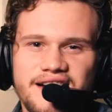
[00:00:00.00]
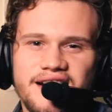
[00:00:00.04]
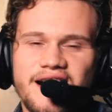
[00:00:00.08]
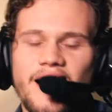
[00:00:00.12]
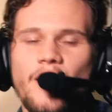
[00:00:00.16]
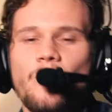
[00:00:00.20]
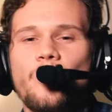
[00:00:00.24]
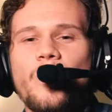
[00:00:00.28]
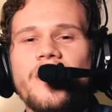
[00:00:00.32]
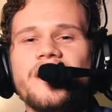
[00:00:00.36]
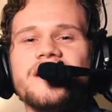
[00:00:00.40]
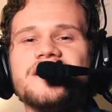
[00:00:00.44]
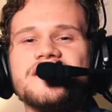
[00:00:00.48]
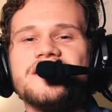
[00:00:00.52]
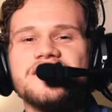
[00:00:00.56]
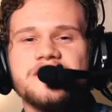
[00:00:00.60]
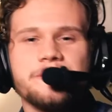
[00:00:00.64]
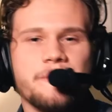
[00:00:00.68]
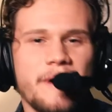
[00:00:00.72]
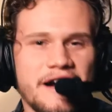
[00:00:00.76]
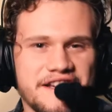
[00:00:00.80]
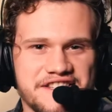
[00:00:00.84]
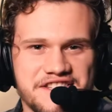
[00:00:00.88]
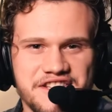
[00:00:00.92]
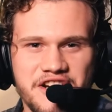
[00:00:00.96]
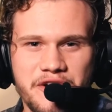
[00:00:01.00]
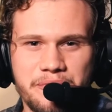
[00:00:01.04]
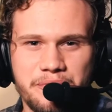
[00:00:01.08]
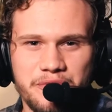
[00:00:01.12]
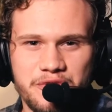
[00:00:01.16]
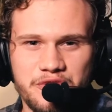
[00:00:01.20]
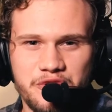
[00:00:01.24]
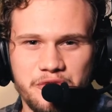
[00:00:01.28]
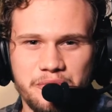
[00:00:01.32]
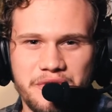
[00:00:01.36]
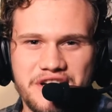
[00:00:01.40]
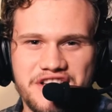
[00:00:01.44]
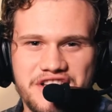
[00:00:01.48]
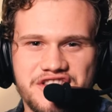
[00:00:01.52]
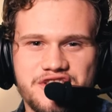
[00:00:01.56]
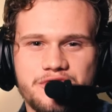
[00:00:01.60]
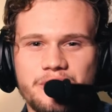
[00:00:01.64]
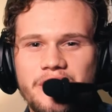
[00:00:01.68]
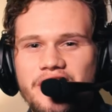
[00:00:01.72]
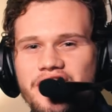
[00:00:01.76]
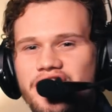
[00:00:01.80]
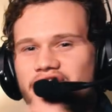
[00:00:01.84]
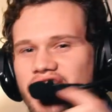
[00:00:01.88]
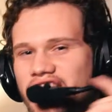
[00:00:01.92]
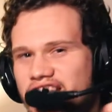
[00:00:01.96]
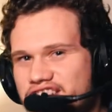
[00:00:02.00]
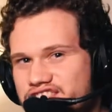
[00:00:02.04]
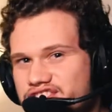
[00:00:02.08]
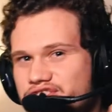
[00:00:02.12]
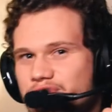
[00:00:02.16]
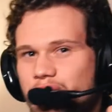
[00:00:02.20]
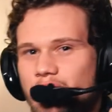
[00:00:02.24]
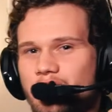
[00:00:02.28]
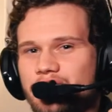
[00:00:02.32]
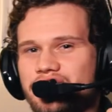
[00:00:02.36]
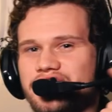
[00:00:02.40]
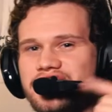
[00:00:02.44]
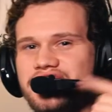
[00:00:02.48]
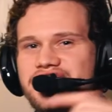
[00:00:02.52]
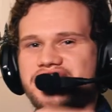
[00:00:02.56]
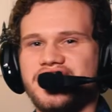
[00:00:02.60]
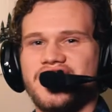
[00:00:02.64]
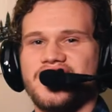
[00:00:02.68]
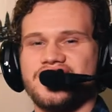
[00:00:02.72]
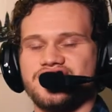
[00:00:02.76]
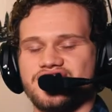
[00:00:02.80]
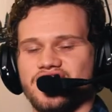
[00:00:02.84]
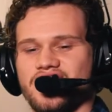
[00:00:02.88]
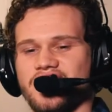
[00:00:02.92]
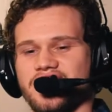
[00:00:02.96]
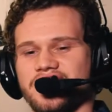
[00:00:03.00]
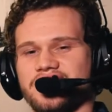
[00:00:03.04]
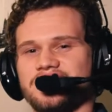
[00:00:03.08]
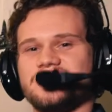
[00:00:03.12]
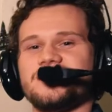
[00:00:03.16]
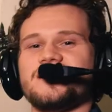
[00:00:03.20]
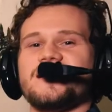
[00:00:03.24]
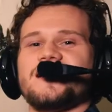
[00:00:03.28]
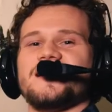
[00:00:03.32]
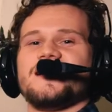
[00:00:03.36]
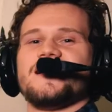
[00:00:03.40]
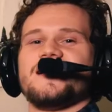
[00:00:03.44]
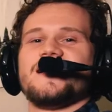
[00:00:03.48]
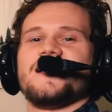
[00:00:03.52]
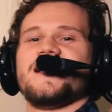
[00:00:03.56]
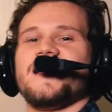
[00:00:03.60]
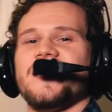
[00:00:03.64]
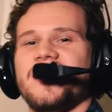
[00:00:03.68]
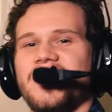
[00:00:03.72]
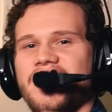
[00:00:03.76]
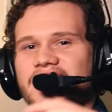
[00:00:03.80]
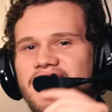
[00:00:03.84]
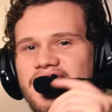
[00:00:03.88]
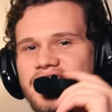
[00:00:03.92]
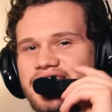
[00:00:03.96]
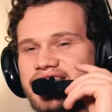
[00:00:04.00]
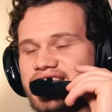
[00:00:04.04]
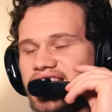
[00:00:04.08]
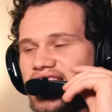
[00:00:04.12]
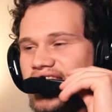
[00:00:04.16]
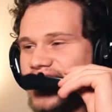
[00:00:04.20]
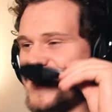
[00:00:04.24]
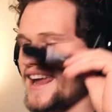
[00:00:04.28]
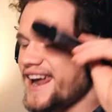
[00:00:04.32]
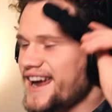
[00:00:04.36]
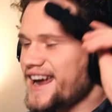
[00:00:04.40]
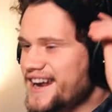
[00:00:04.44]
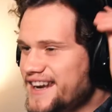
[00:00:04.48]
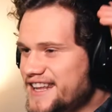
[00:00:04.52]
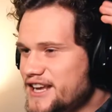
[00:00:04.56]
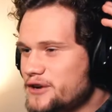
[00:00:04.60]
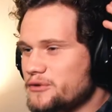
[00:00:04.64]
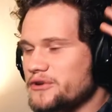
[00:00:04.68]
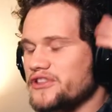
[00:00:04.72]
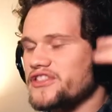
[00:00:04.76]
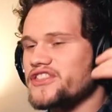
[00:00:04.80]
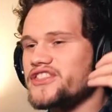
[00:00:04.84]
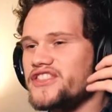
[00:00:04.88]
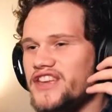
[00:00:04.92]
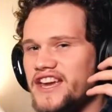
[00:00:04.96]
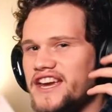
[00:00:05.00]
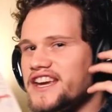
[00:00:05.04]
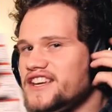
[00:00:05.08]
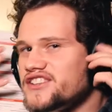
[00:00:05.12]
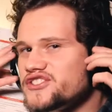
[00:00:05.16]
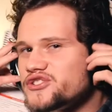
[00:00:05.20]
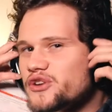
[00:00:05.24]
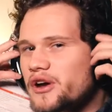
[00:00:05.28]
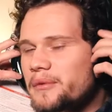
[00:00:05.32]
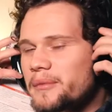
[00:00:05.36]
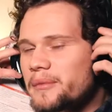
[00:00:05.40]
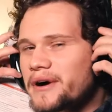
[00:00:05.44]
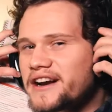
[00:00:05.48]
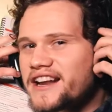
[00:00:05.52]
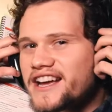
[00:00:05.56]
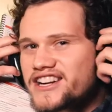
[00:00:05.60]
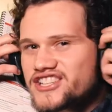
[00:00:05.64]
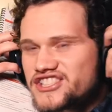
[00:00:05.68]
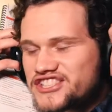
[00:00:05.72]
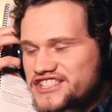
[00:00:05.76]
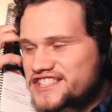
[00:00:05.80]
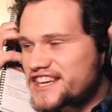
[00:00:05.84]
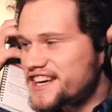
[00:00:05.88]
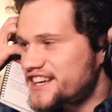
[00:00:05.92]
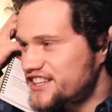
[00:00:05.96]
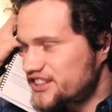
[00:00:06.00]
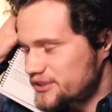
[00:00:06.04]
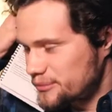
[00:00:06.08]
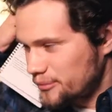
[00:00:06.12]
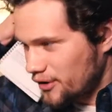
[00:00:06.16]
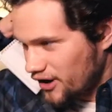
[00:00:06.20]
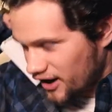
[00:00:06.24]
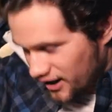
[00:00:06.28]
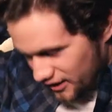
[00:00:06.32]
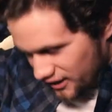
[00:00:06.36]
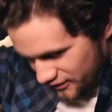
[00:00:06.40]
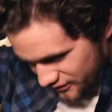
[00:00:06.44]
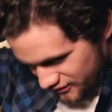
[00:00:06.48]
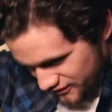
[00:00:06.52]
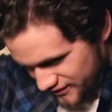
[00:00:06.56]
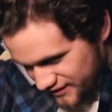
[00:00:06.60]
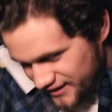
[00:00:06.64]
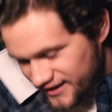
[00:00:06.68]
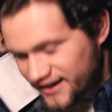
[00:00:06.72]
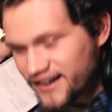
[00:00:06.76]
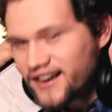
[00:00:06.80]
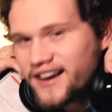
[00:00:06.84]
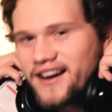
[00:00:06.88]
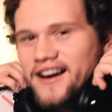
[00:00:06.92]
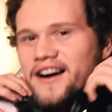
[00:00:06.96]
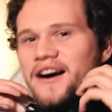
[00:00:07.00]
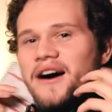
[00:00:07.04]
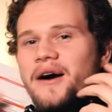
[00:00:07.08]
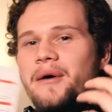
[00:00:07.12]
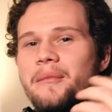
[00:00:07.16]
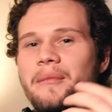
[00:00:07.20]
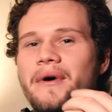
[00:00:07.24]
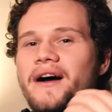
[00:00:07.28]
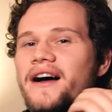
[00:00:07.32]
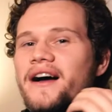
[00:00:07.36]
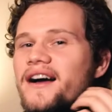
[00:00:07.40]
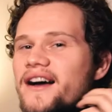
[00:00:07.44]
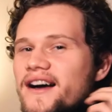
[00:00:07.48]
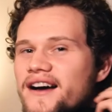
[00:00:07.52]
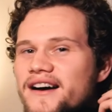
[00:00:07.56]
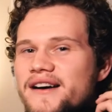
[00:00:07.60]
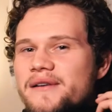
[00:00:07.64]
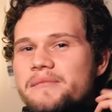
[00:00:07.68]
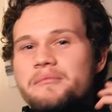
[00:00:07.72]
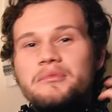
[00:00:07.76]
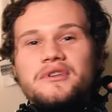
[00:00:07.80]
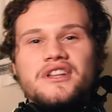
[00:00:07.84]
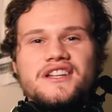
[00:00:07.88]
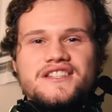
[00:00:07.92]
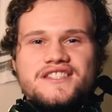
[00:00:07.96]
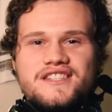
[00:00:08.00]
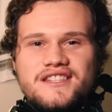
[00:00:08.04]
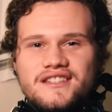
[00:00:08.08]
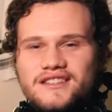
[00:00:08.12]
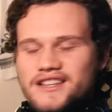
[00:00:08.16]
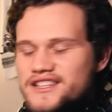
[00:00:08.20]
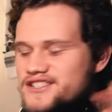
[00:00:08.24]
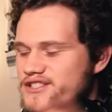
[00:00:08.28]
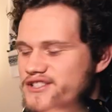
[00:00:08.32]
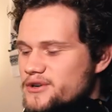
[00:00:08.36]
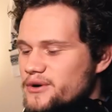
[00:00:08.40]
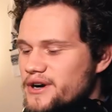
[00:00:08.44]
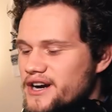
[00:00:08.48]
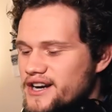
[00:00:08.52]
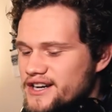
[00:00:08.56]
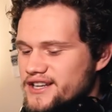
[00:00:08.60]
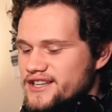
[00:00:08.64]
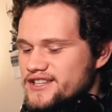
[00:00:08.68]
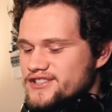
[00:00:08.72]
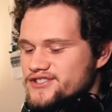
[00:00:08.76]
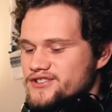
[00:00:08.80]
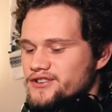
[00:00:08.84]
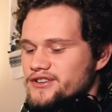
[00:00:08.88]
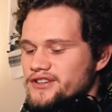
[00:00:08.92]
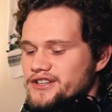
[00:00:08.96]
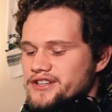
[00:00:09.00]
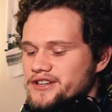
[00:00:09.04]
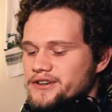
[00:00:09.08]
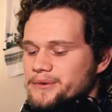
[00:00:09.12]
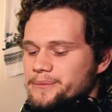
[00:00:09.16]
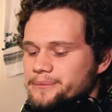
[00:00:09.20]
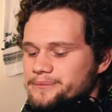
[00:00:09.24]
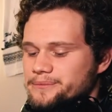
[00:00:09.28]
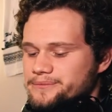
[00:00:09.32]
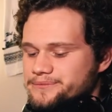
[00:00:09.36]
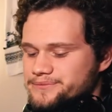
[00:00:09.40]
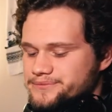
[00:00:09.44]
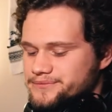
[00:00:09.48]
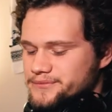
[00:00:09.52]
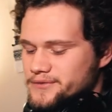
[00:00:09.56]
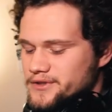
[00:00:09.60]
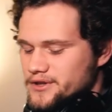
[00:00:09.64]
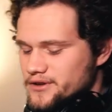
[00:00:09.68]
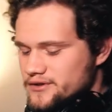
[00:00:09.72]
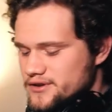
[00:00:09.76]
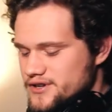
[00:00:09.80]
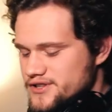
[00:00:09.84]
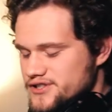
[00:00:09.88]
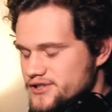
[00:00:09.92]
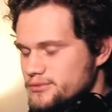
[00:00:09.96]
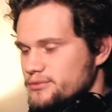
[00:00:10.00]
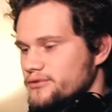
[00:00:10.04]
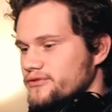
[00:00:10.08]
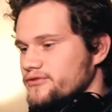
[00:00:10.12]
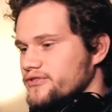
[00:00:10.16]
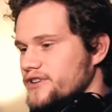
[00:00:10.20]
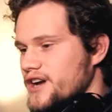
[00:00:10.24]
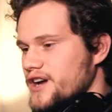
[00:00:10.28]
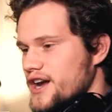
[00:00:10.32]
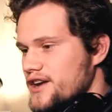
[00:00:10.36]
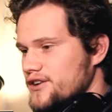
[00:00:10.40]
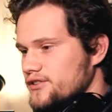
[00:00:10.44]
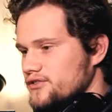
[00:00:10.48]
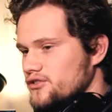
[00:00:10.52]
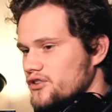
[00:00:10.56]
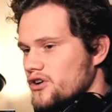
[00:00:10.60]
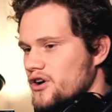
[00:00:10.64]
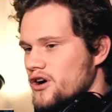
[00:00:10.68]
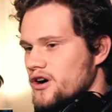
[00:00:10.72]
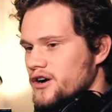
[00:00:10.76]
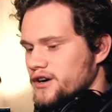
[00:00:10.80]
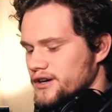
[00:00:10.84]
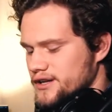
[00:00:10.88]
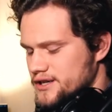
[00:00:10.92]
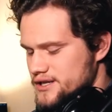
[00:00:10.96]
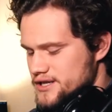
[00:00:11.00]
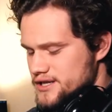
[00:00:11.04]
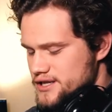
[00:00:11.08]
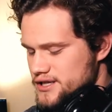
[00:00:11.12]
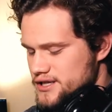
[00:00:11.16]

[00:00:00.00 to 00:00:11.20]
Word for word: I wanted to spice it up a little bit, so I thought I'd throw these guys on. And uh, I can't hear a thing, so I might actually take them off. Um, let's let's go ahead and get started here. All right, so we're flying along.